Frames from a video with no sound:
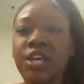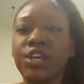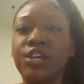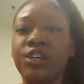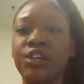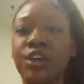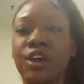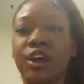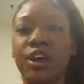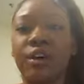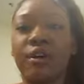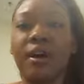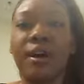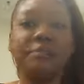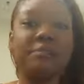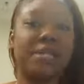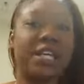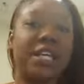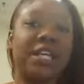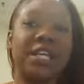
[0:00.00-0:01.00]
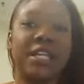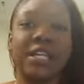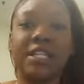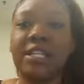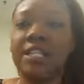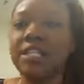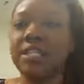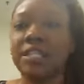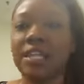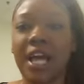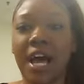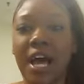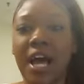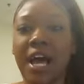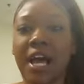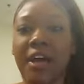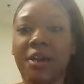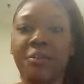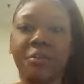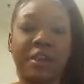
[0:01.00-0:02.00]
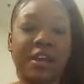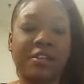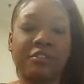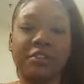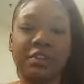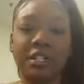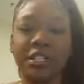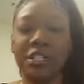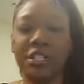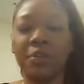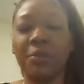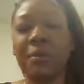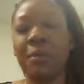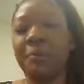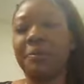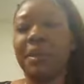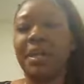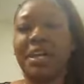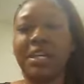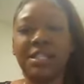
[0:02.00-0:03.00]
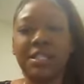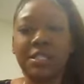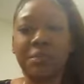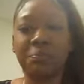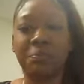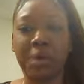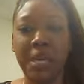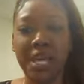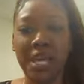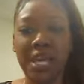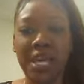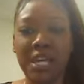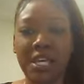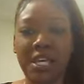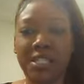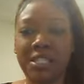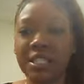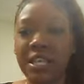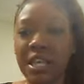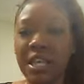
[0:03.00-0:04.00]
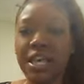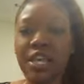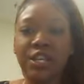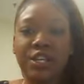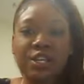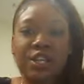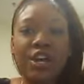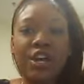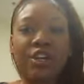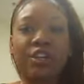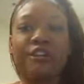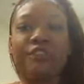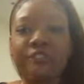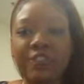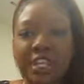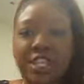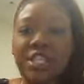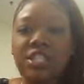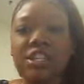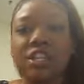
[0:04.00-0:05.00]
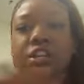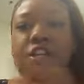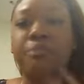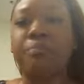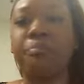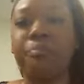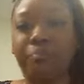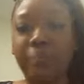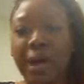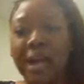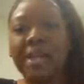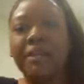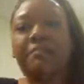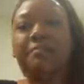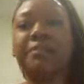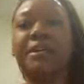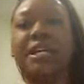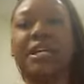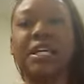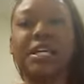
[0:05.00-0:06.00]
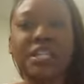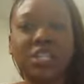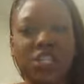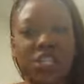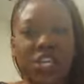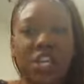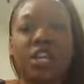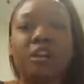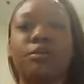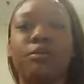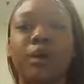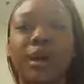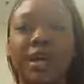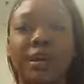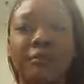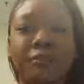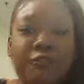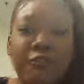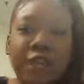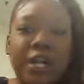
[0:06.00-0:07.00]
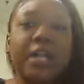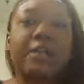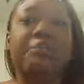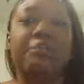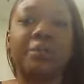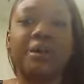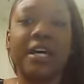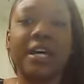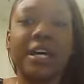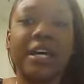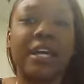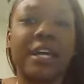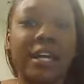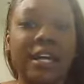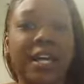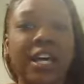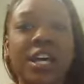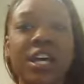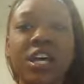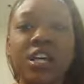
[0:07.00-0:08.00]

You know, I'm dating this guy, whatever. So we're playing spades. You know, the fleas are biting me and shit while I'm fucking playing.